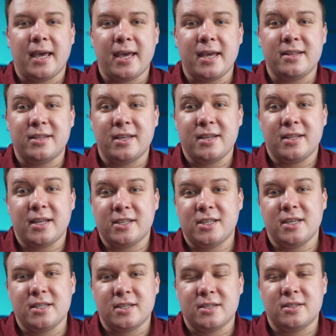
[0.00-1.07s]
and then that's
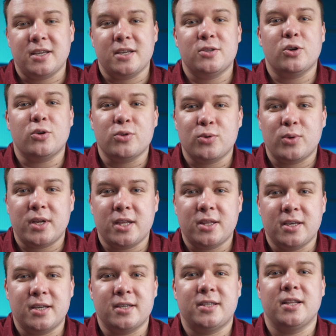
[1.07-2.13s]
it. They don't do
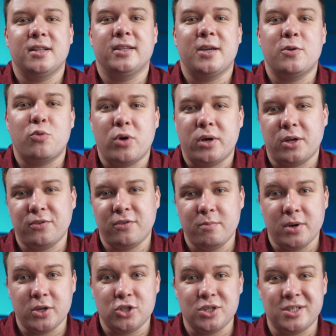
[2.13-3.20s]
anything until they run out
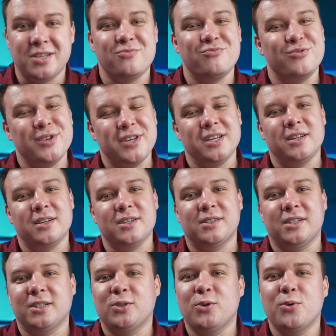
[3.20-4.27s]
of budget and realize
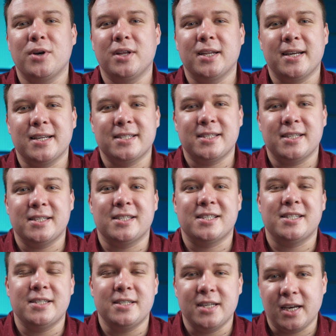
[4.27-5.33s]
that Google Ads
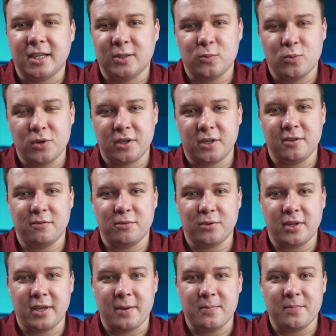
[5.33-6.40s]
is not working for
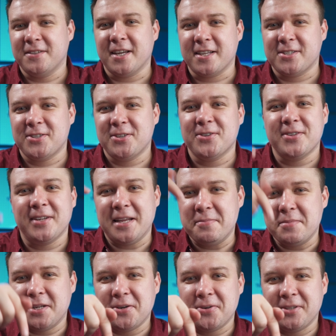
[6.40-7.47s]
them. If that's you, let
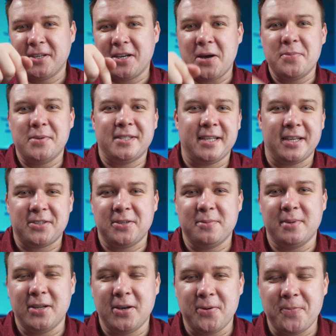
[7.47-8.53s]
me know in the comment section
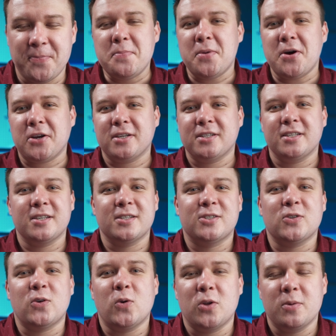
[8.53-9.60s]
below. Marketing,
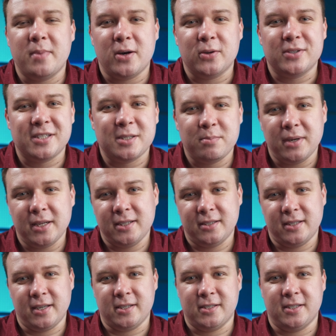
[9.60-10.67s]
it's all about split
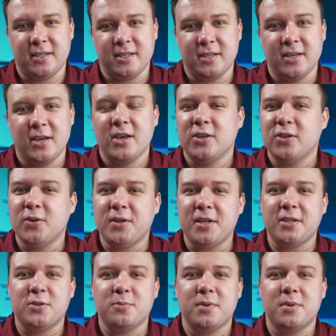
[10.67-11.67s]
testing. You need to